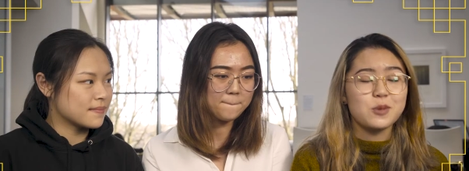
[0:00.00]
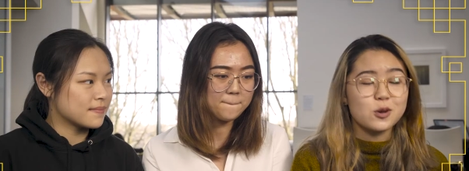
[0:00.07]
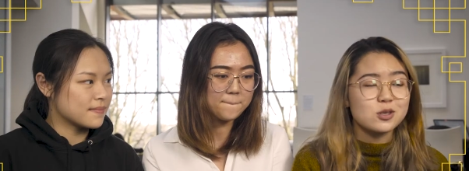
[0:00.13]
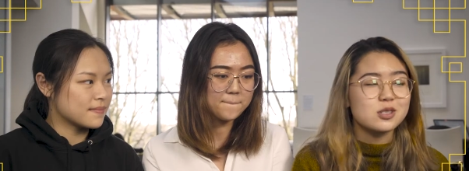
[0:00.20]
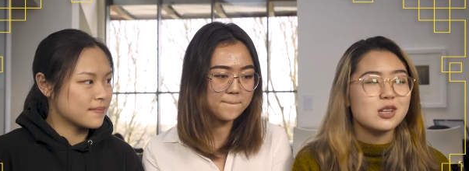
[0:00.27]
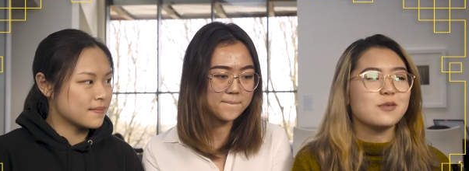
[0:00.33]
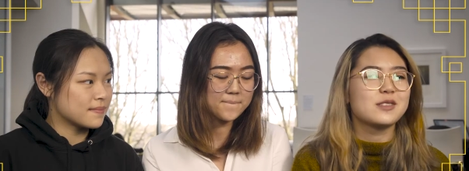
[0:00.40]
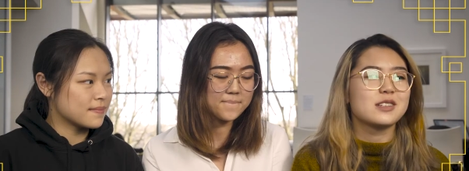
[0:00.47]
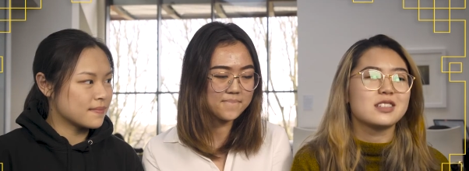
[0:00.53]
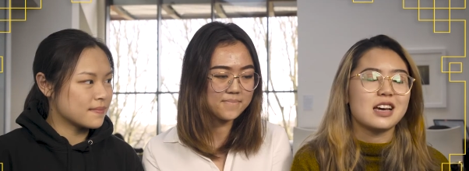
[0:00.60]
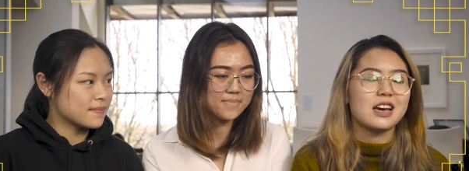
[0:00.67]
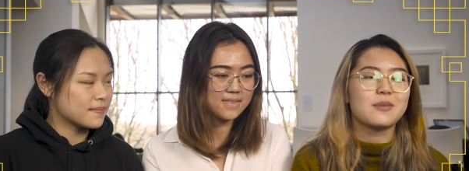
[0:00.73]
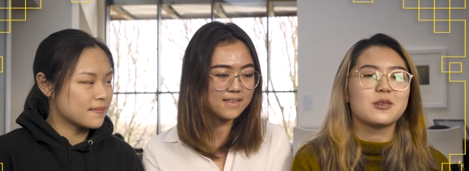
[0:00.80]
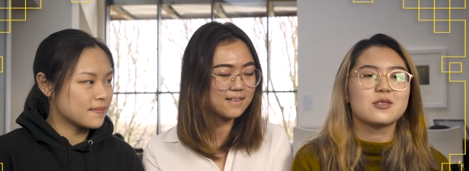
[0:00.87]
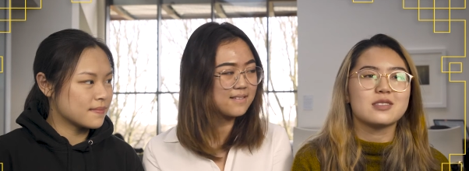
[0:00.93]
Speaker 1: Most of the
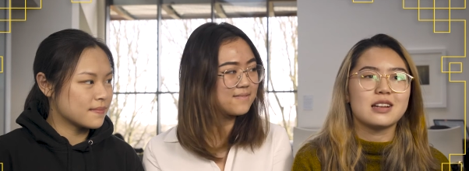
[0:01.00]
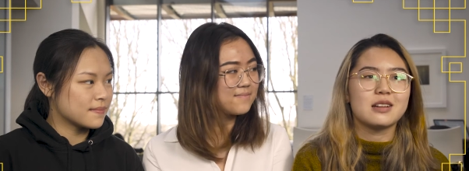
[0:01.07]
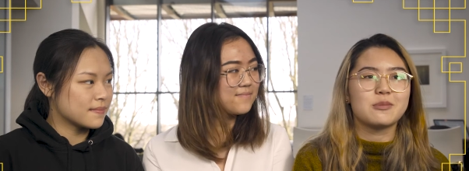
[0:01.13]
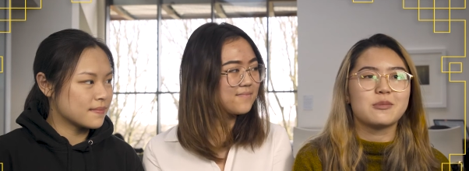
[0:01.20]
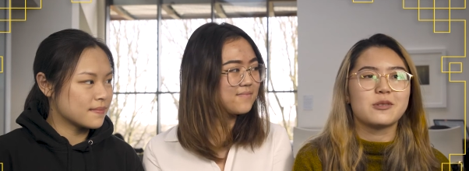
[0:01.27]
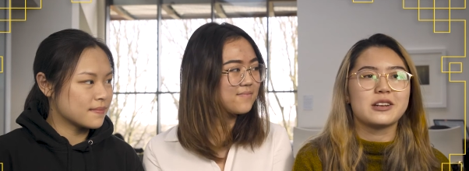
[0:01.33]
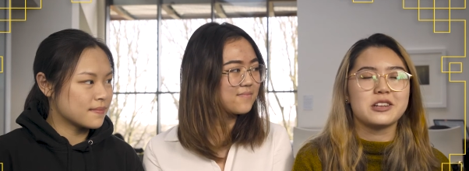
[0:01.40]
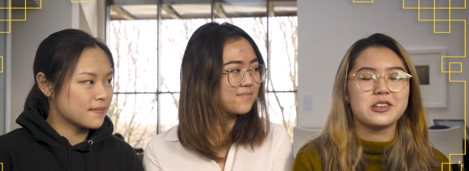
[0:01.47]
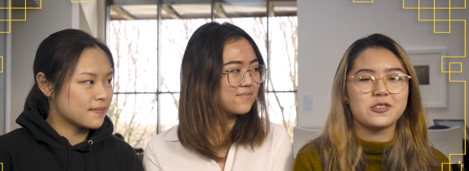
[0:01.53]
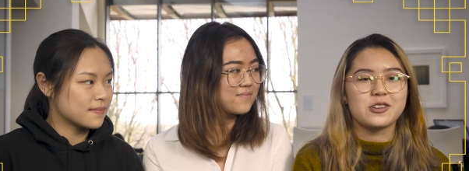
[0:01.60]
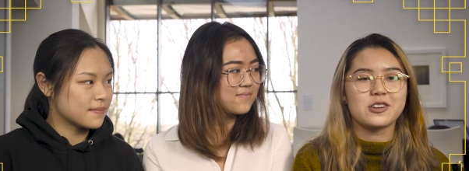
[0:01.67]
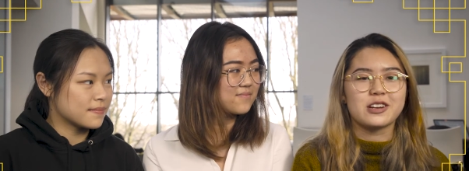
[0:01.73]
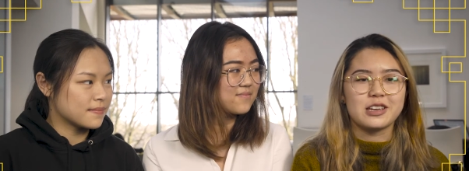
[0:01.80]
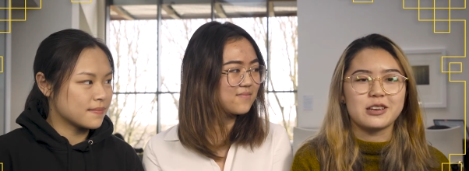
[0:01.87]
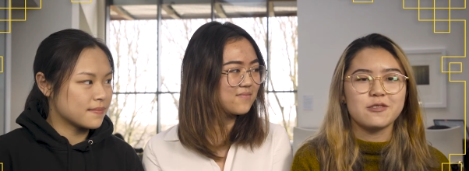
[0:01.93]
time you celebrate New
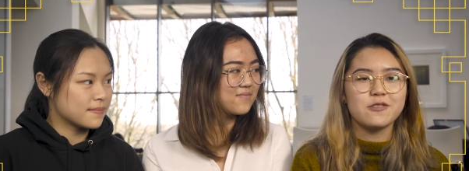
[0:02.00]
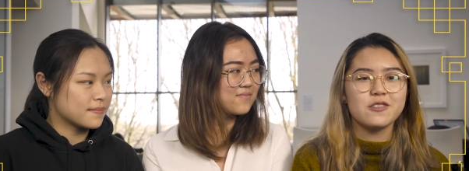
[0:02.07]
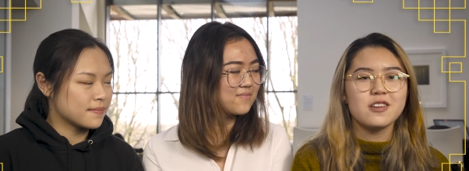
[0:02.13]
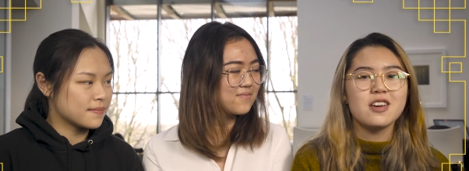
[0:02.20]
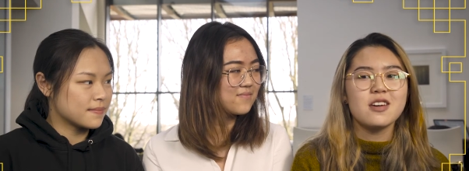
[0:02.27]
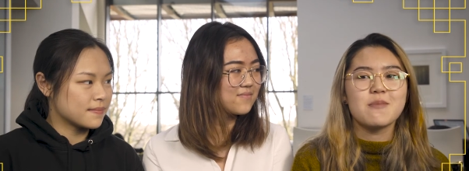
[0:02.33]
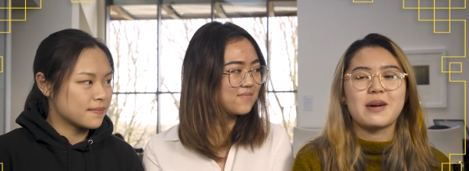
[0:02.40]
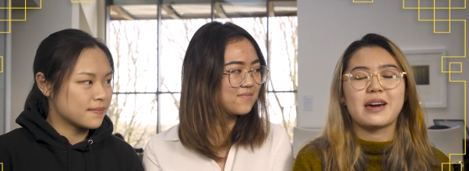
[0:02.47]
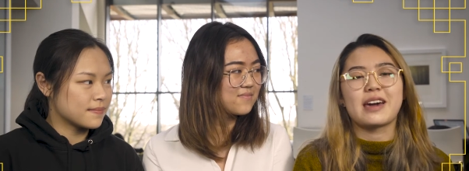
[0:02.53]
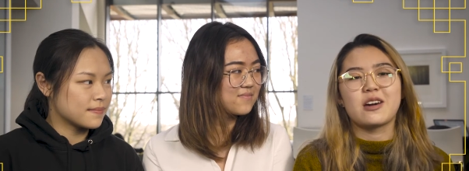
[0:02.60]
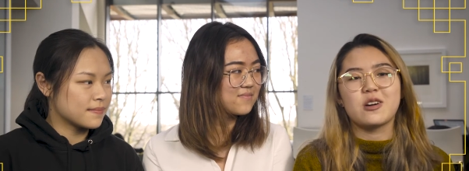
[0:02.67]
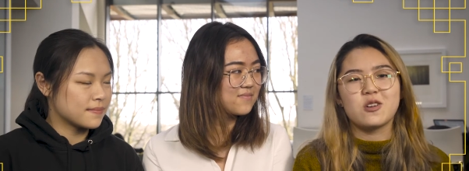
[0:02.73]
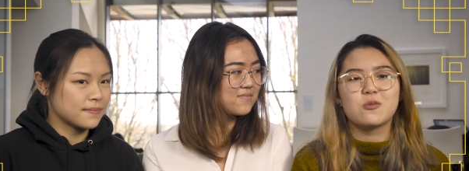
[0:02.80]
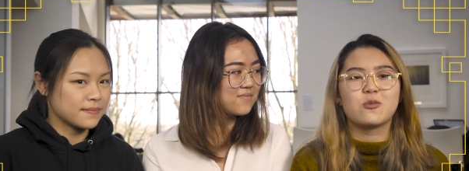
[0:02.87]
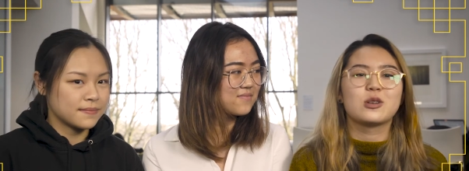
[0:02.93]
Year Eve back
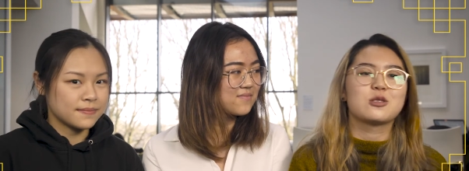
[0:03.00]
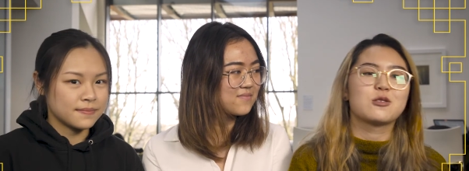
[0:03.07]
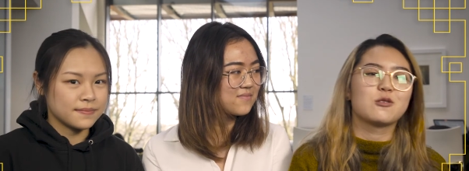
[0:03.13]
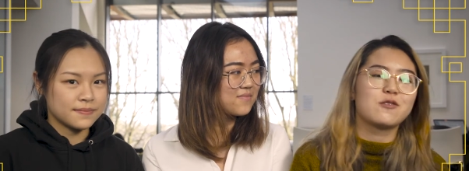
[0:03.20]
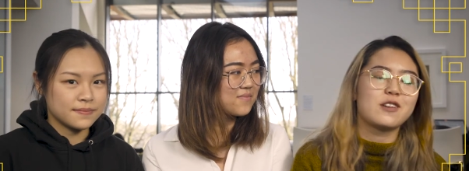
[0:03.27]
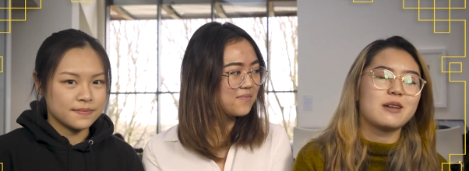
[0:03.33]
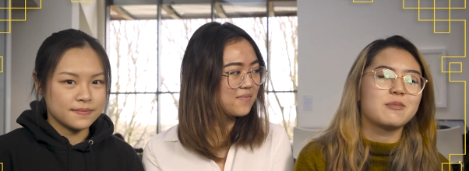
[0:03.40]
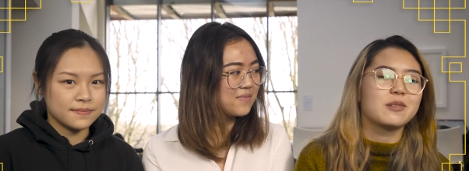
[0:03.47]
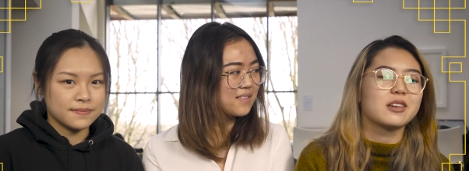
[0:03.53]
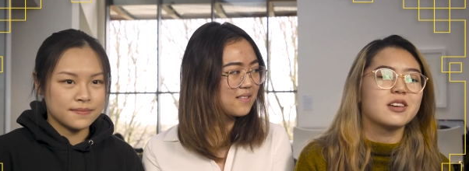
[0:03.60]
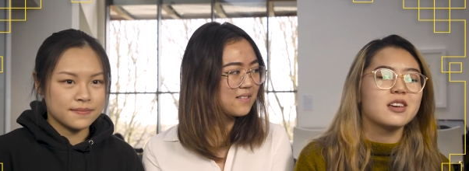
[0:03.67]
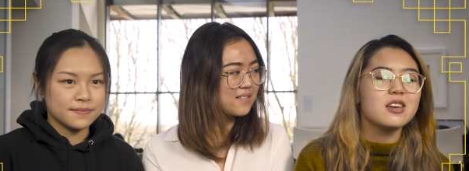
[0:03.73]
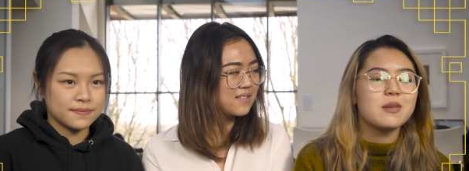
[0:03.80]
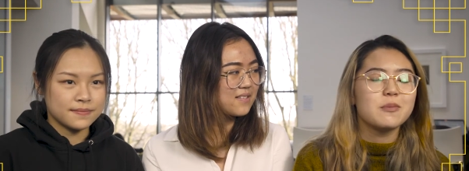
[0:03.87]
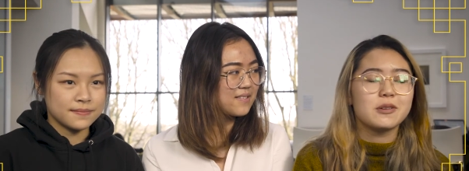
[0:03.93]
at home with your family.
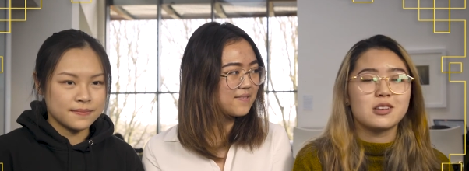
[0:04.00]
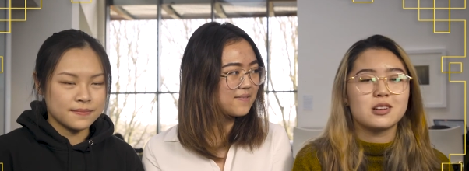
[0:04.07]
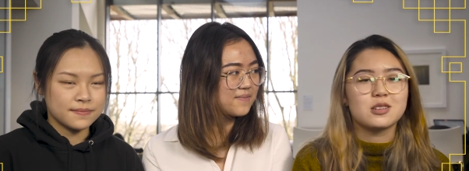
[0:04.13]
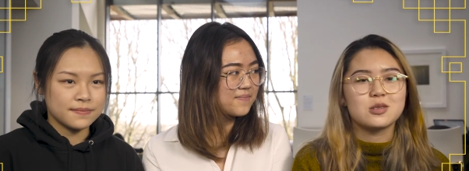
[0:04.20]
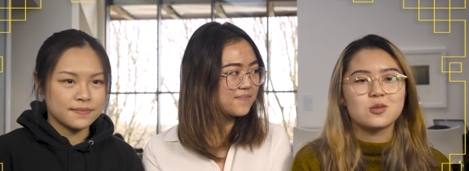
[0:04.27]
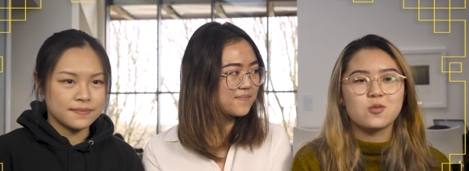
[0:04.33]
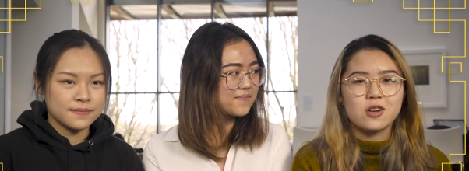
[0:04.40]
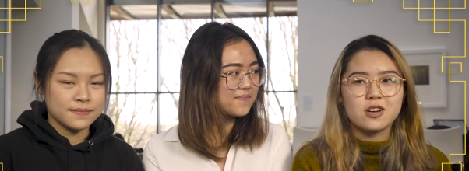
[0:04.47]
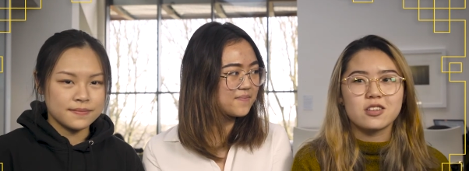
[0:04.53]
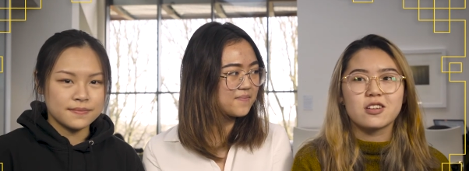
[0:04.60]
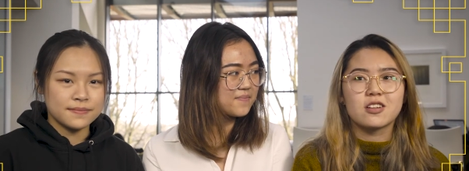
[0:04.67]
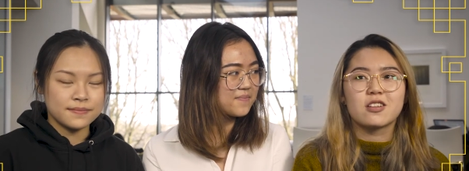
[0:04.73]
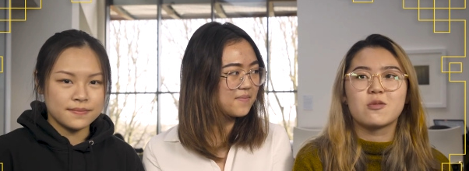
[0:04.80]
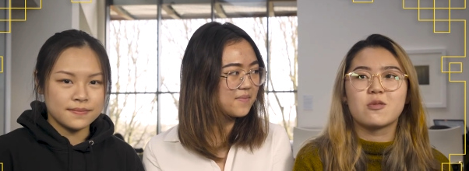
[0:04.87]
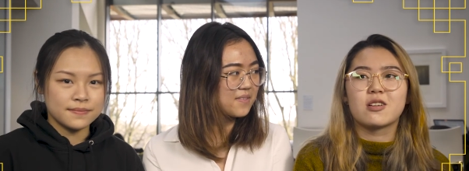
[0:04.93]
But there's one
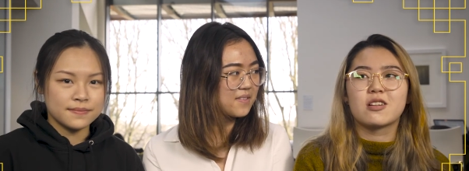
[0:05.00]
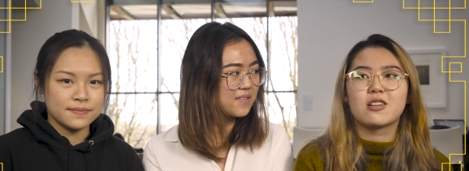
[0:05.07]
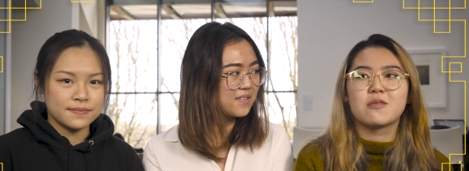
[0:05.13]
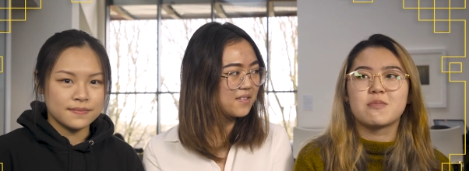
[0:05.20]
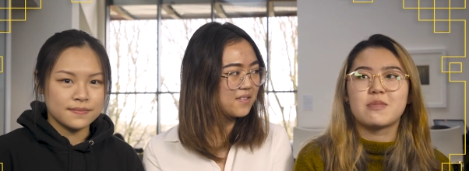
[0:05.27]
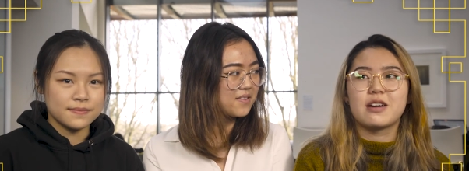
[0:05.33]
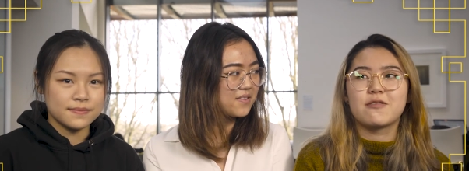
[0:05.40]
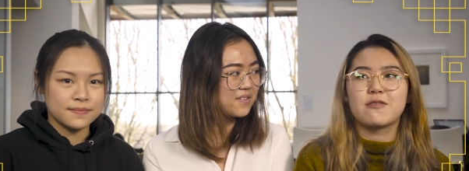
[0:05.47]
year where my